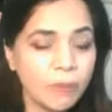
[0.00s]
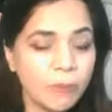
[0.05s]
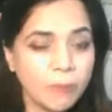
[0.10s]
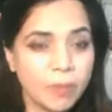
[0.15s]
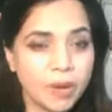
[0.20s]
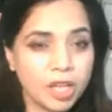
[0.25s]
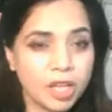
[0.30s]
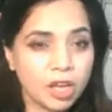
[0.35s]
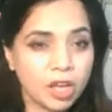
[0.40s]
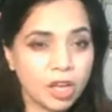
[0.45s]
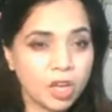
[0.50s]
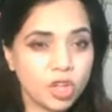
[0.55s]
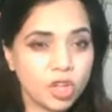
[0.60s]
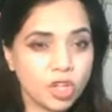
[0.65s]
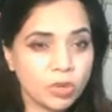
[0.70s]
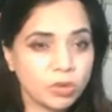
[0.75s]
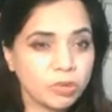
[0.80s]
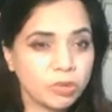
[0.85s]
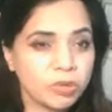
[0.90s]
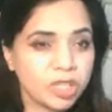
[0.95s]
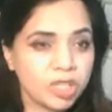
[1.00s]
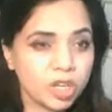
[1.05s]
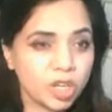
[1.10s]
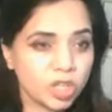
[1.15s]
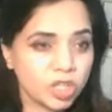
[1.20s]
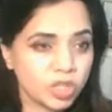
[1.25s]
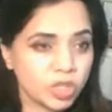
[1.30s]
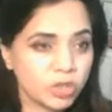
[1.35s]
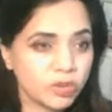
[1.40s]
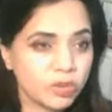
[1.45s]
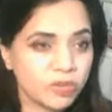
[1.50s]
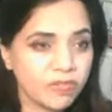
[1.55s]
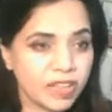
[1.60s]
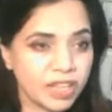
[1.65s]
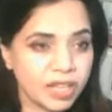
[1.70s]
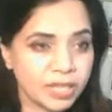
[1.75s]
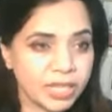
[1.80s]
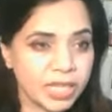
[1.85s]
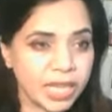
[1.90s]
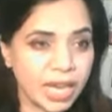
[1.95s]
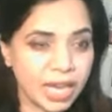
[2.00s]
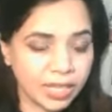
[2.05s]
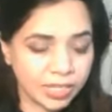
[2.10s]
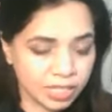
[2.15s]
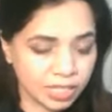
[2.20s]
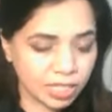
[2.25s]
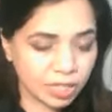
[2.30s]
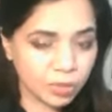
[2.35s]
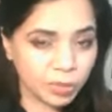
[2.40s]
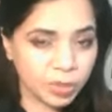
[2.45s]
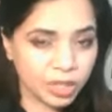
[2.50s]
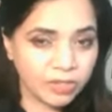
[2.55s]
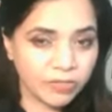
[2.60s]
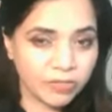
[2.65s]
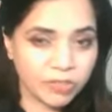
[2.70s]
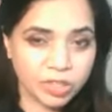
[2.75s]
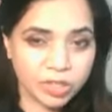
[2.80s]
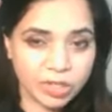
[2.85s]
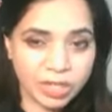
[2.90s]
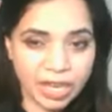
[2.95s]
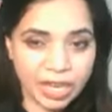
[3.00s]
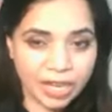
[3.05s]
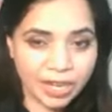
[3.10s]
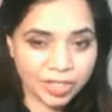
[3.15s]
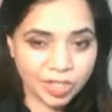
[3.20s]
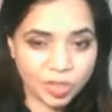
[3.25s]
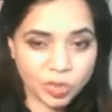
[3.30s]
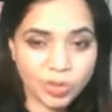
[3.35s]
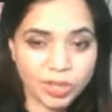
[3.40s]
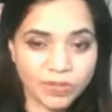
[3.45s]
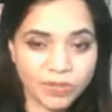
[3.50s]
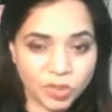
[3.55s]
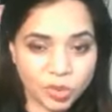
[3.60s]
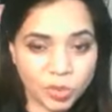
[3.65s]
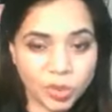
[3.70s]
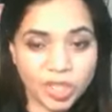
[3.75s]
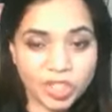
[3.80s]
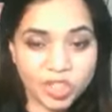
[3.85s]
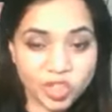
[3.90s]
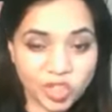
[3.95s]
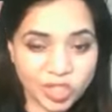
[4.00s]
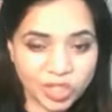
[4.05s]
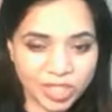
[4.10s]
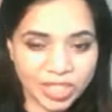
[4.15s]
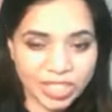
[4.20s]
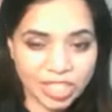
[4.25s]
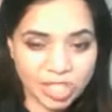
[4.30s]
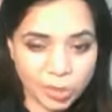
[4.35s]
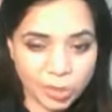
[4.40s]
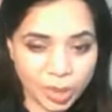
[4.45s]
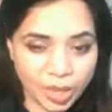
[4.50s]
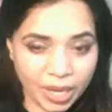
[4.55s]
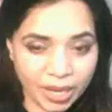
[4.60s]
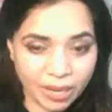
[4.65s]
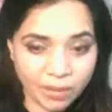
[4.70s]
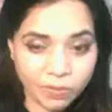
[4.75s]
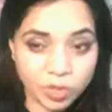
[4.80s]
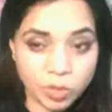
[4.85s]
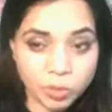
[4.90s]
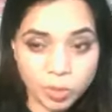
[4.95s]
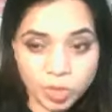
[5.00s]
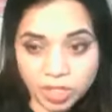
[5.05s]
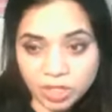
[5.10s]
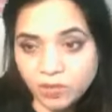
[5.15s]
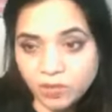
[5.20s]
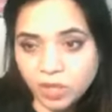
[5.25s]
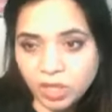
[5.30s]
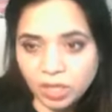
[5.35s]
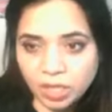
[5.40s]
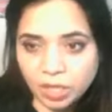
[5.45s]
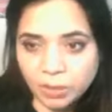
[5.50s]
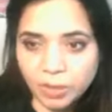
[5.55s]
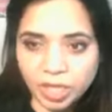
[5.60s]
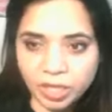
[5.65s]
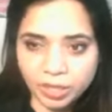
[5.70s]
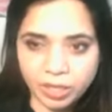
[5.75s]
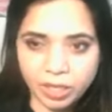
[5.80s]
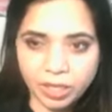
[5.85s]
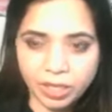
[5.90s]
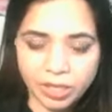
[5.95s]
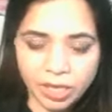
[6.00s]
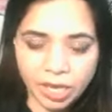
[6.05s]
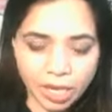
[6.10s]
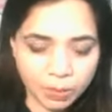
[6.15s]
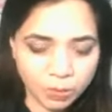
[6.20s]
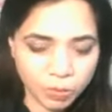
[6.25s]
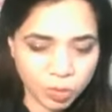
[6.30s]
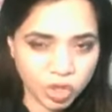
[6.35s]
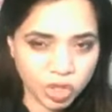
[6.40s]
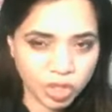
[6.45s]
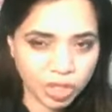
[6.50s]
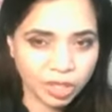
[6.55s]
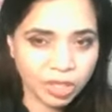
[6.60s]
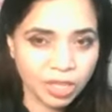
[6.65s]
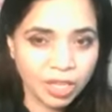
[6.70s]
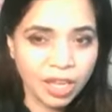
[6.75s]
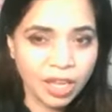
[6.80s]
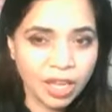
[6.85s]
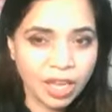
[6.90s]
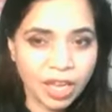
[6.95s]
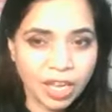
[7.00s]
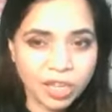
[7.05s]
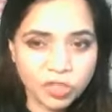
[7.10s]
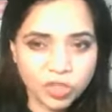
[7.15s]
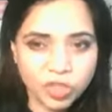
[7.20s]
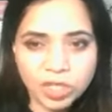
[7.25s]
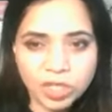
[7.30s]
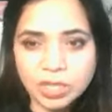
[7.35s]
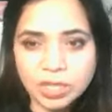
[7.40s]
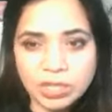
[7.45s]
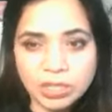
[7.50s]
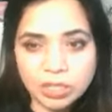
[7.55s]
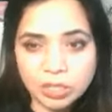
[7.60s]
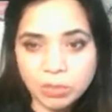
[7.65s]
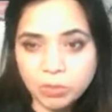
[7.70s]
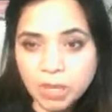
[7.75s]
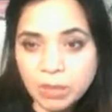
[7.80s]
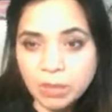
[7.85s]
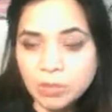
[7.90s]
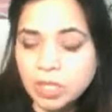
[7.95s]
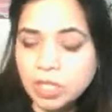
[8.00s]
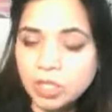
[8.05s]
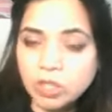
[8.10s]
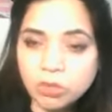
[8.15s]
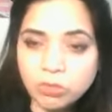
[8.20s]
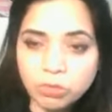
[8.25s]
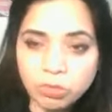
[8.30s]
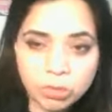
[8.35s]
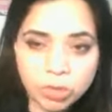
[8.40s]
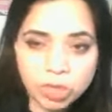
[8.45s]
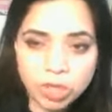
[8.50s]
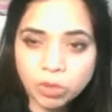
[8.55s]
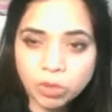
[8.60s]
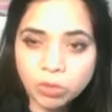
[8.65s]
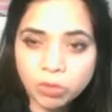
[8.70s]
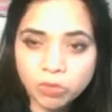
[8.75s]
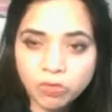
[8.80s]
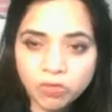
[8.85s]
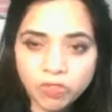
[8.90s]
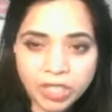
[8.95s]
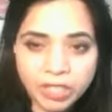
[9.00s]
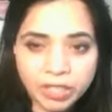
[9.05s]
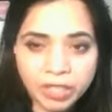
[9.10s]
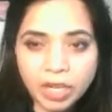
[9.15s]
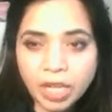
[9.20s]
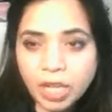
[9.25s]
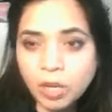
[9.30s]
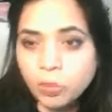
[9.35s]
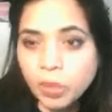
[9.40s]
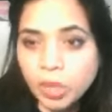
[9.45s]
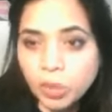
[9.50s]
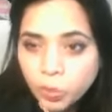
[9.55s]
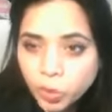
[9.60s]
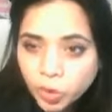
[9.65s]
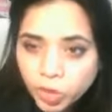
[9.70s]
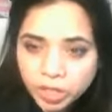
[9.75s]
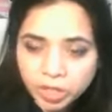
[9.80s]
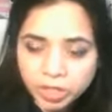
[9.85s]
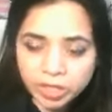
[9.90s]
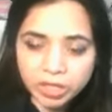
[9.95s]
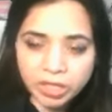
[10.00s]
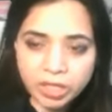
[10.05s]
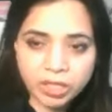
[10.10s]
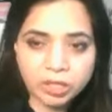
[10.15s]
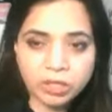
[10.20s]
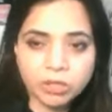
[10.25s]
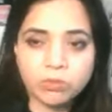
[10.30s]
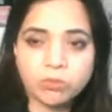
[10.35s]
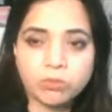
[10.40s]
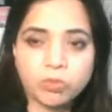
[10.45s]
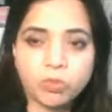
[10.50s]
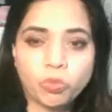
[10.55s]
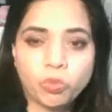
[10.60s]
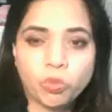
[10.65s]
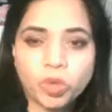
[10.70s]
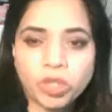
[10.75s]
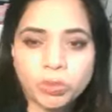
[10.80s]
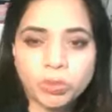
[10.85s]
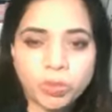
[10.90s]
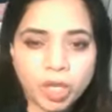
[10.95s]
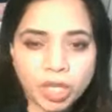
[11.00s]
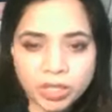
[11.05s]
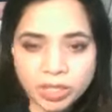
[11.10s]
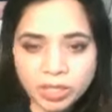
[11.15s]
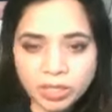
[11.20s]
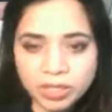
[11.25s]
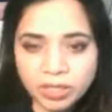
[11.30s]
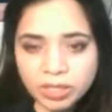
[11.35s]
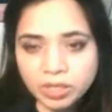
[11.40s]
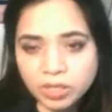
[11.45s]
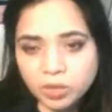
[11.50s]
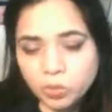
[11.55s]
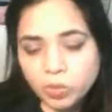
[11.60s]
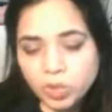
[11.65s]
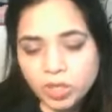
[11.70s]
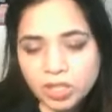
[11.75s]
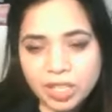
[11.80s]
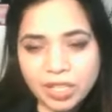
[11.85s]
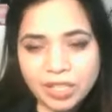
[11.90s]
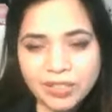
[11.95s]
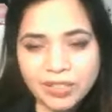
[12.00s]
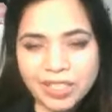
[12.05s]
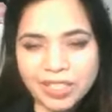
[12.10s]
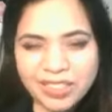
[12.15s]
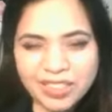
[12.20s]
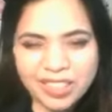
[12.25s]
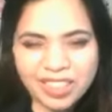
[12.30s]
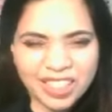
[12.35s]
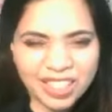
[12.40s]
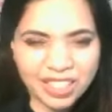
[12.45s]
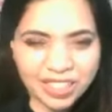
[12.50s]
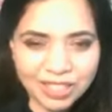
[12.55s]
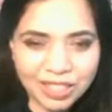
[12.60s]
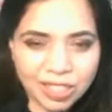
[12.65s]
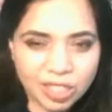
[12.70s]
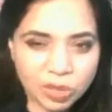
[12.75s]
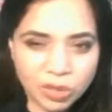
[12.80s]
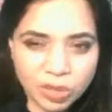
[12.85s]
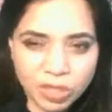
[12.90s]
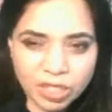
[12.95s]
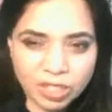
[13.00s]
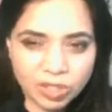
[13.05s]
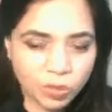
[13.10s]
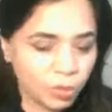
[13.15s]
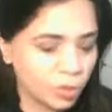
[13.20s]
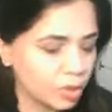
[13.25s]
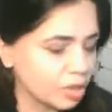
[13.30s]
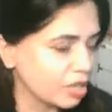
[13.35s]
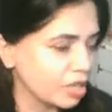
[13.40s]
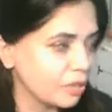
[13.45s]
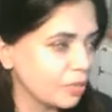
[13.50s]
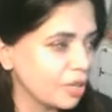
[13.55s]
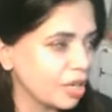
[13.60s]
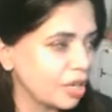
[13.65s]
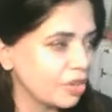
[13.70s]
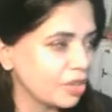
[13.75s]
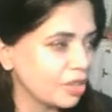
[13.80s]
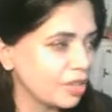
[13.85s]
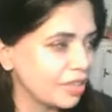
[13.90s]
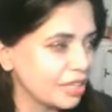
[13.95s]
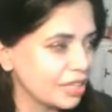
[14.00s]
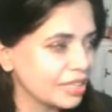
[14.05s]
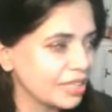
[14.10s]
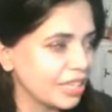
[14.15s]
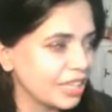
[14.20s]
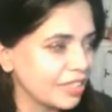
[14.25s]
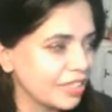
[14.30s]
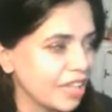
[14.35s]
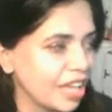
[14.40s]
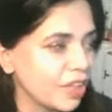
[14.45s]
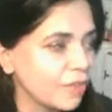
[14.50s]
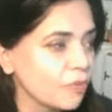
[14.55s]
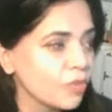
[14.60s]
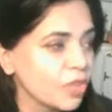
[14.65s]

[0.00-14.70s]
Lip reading: But it'll be also a fantastic way for you to ask whatever questions that you have specifically about an option, and just maybe, find out how we work and what the process is and what kind of like things that you need to worry about and things like that.